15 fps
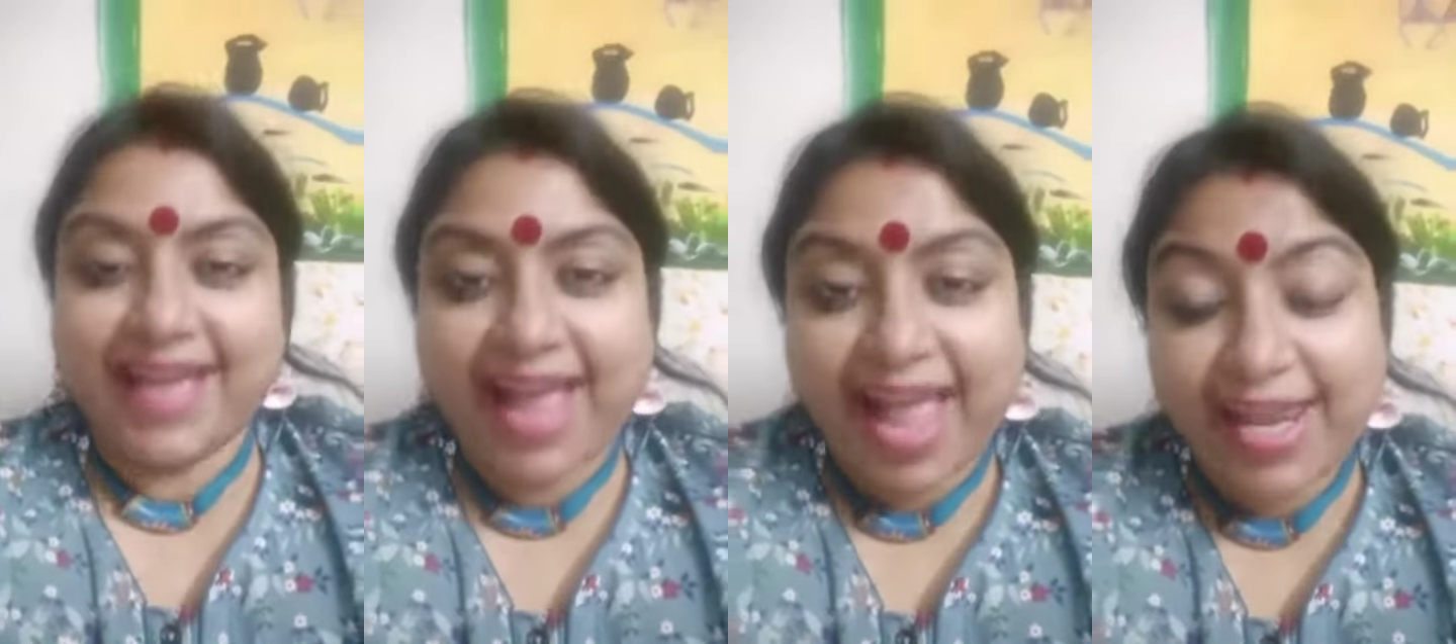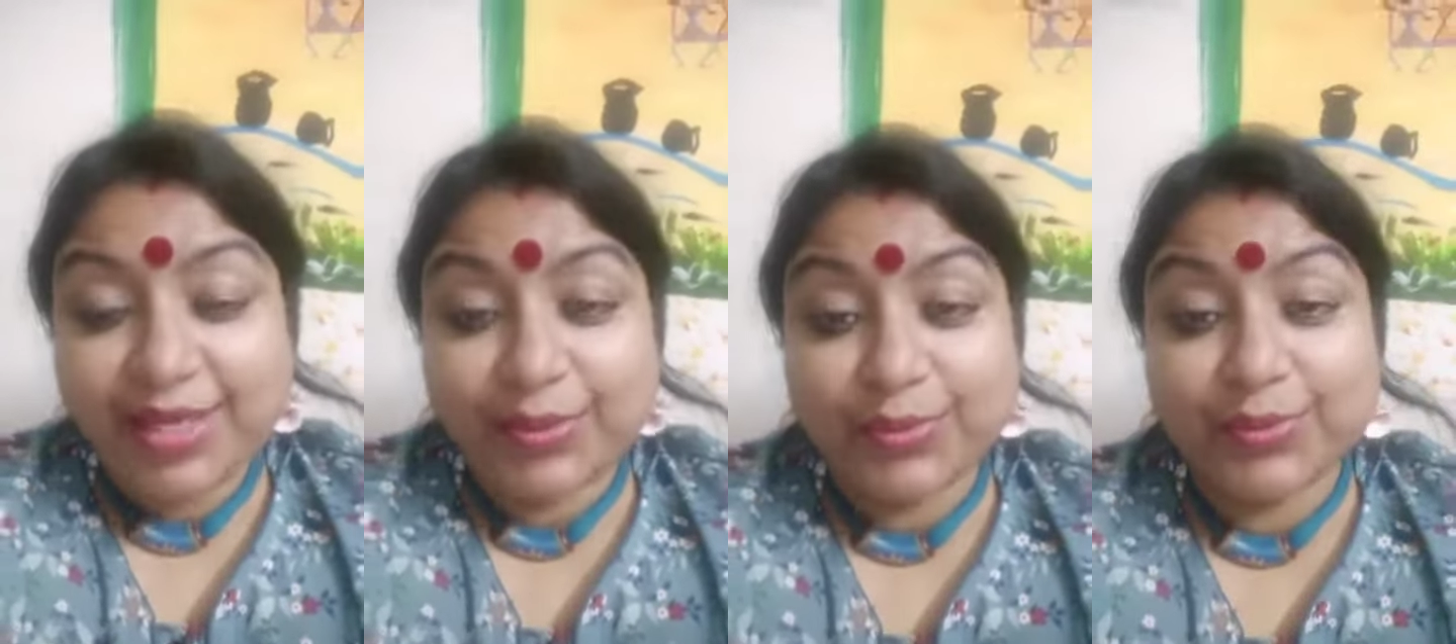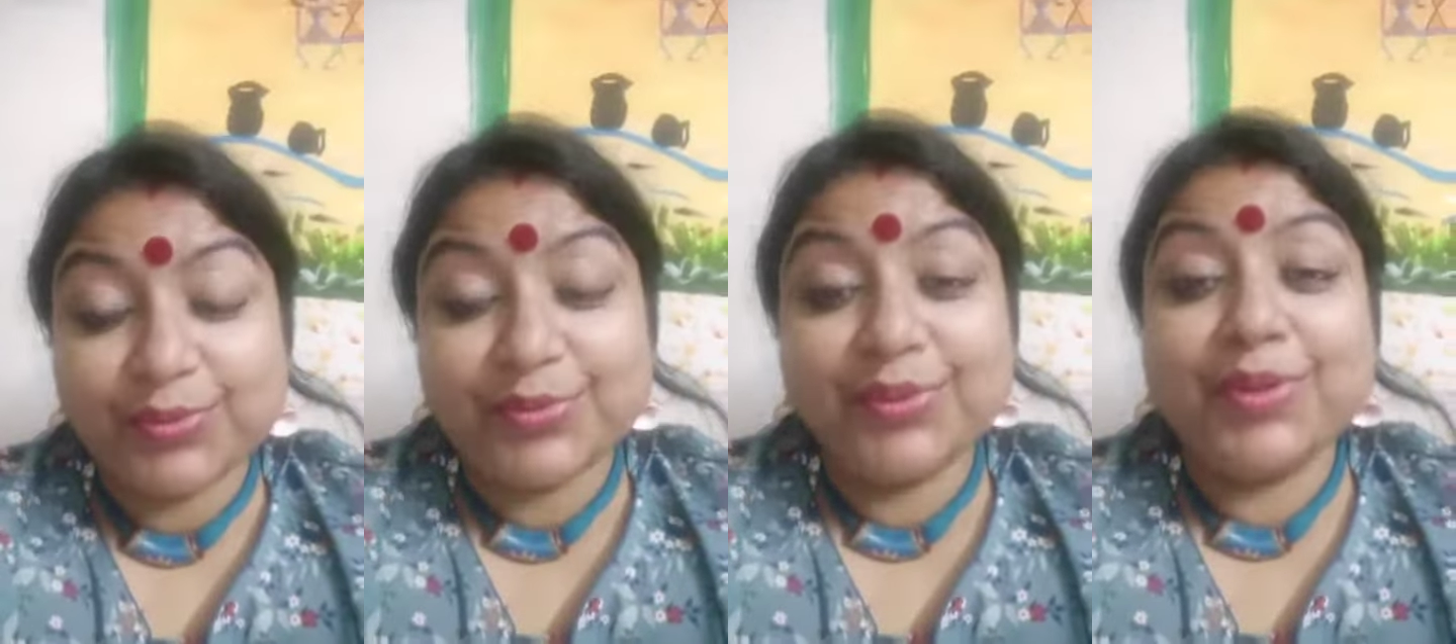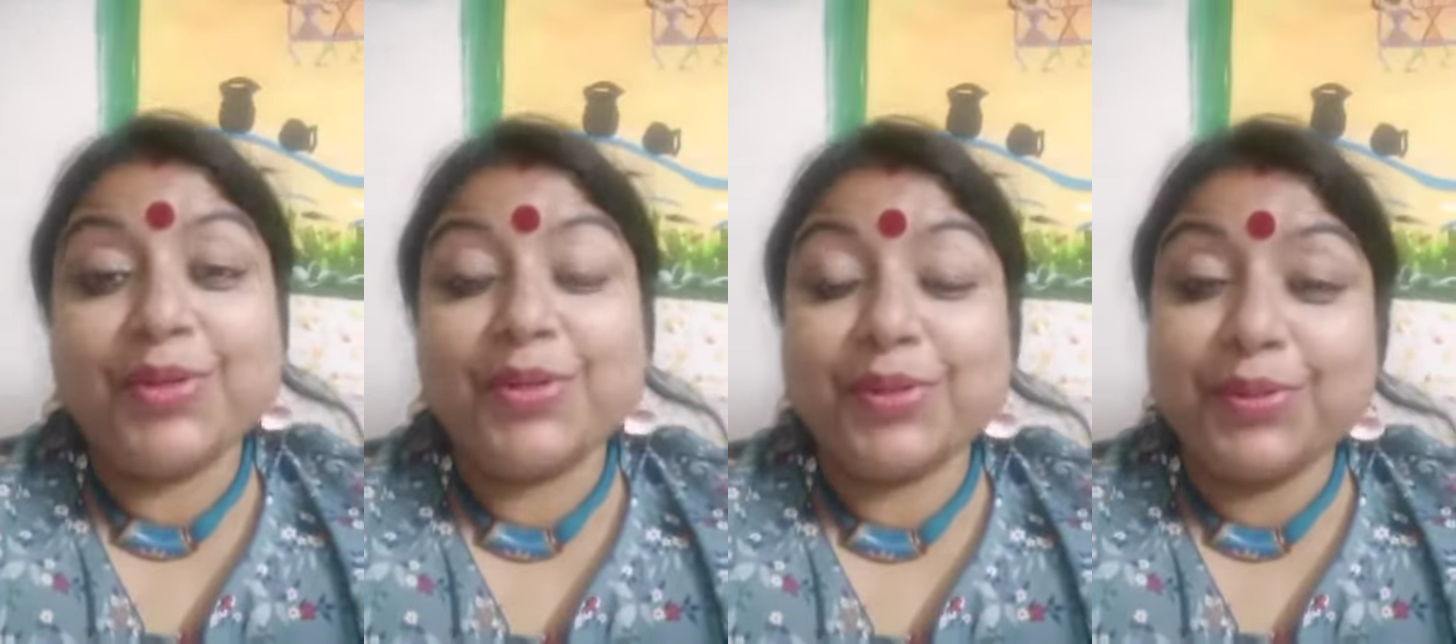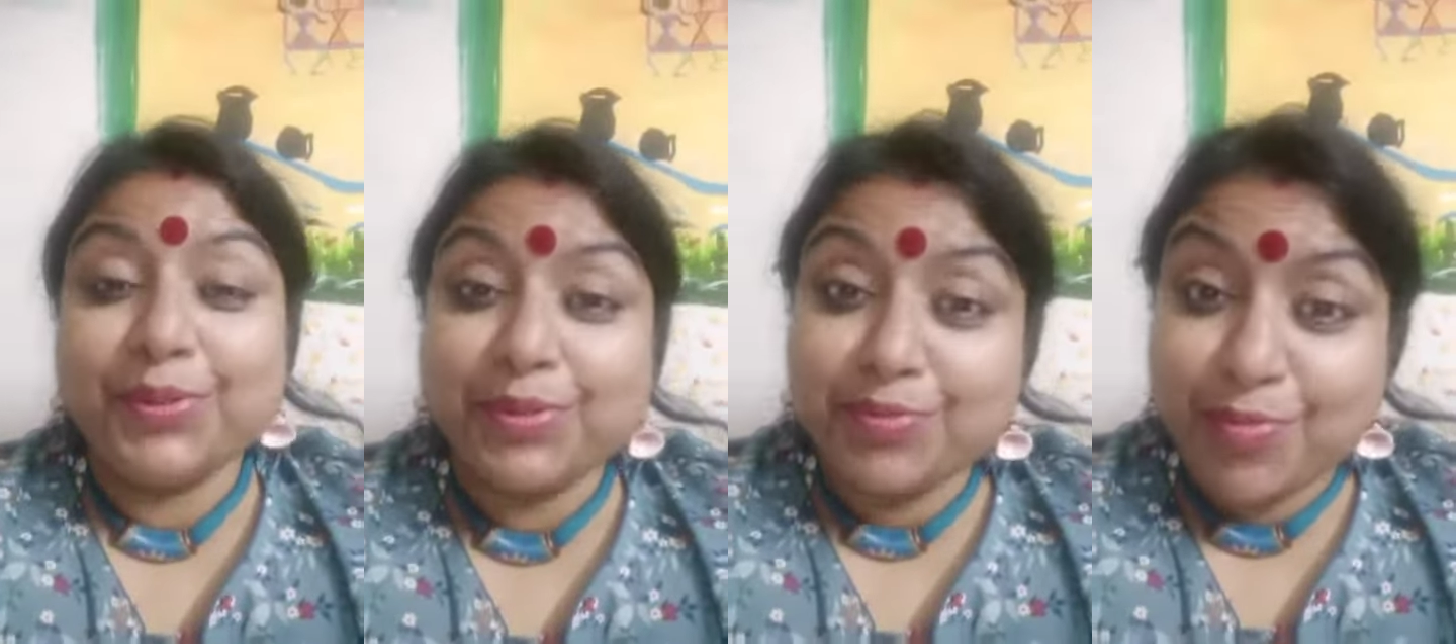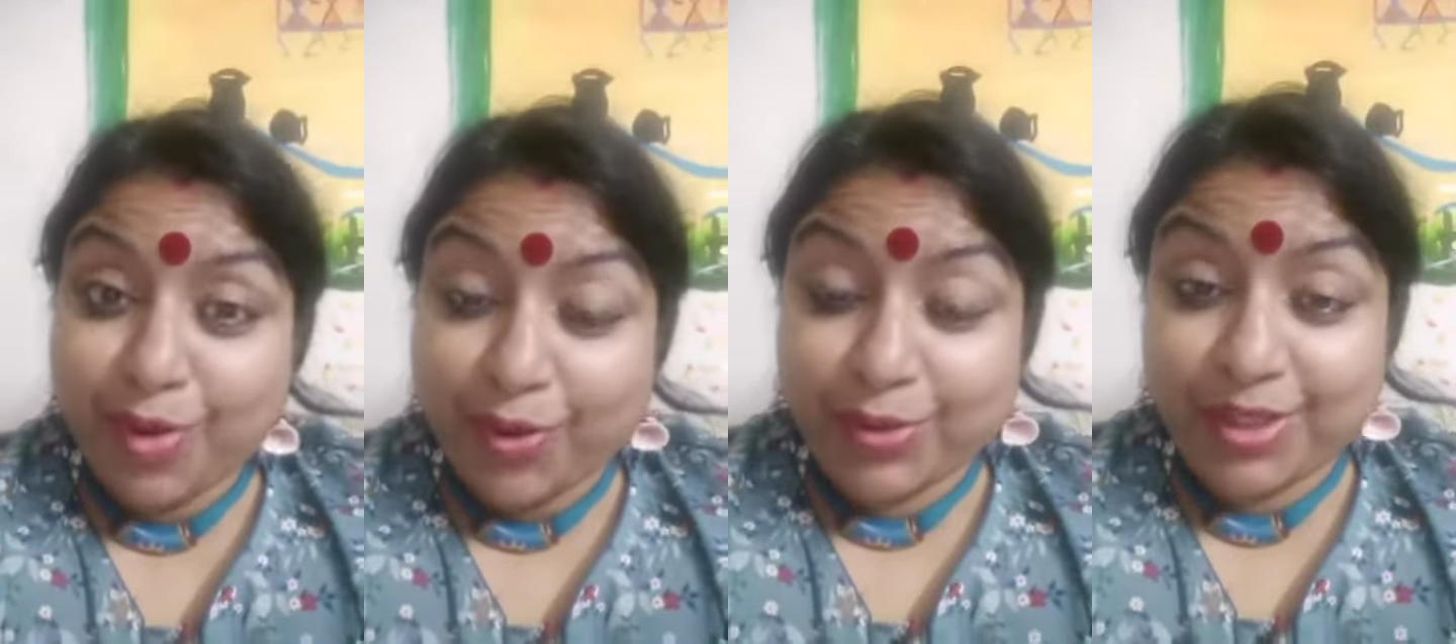Hello, good
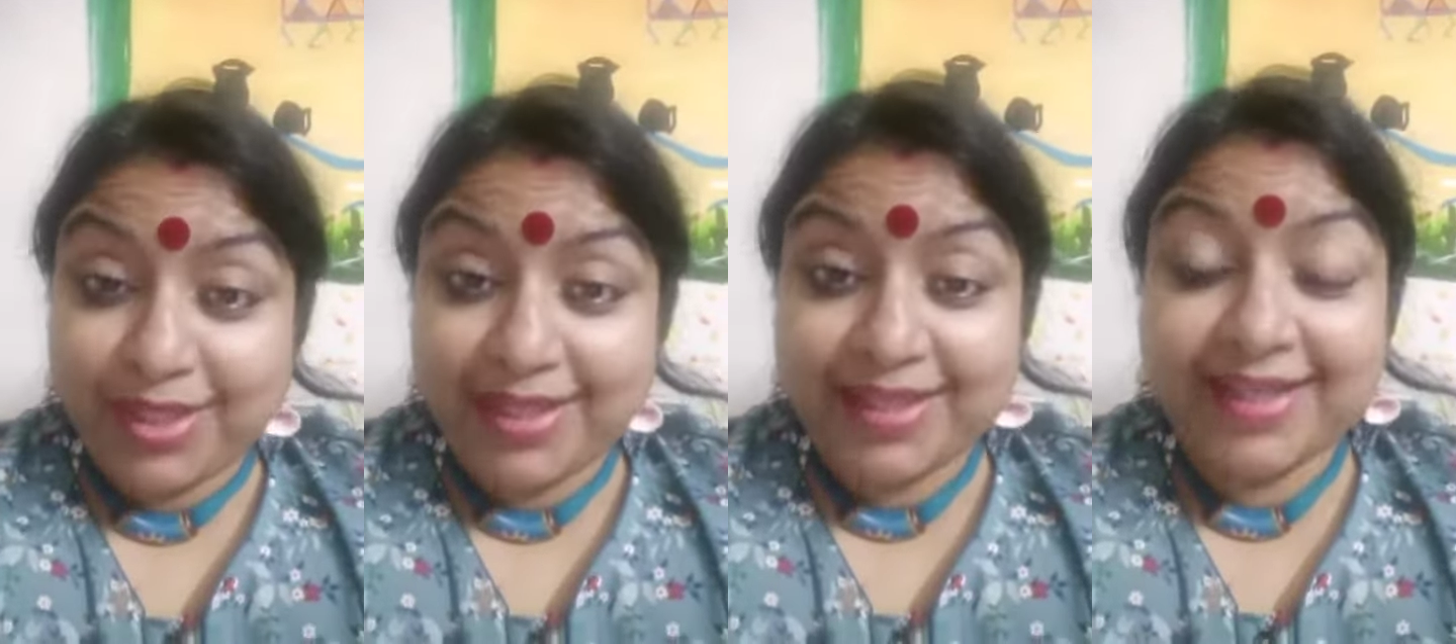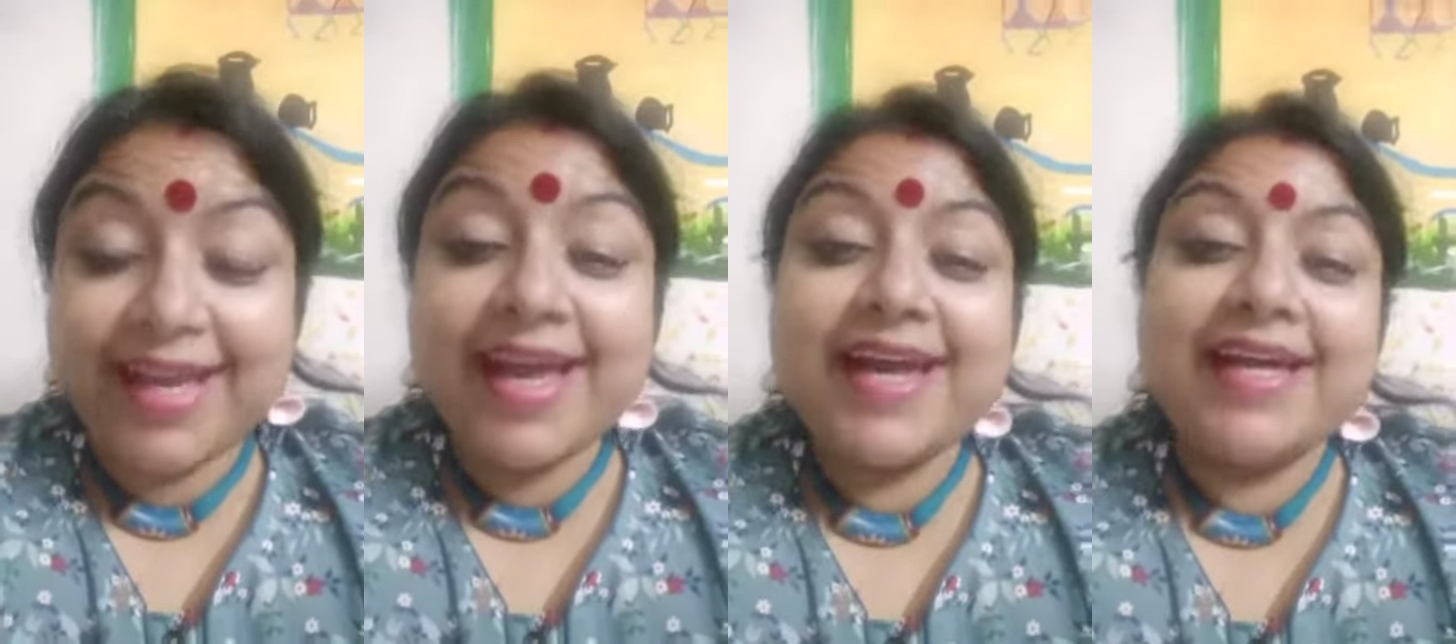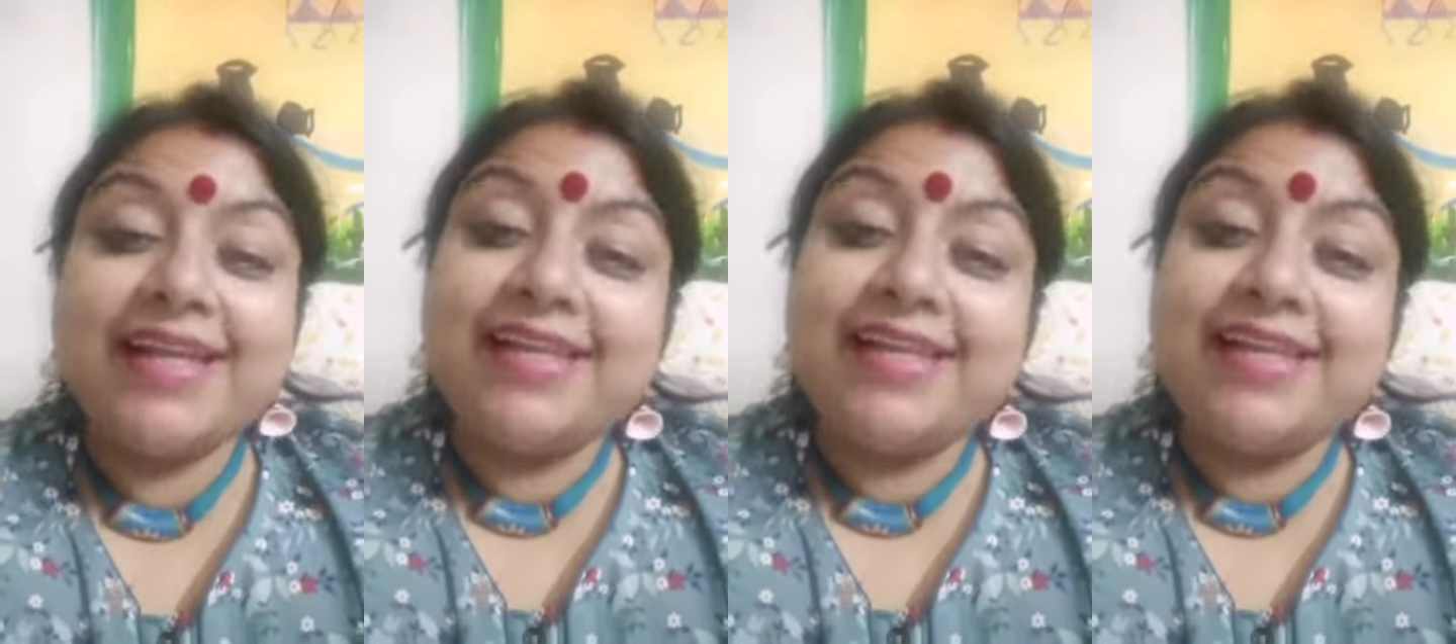morning.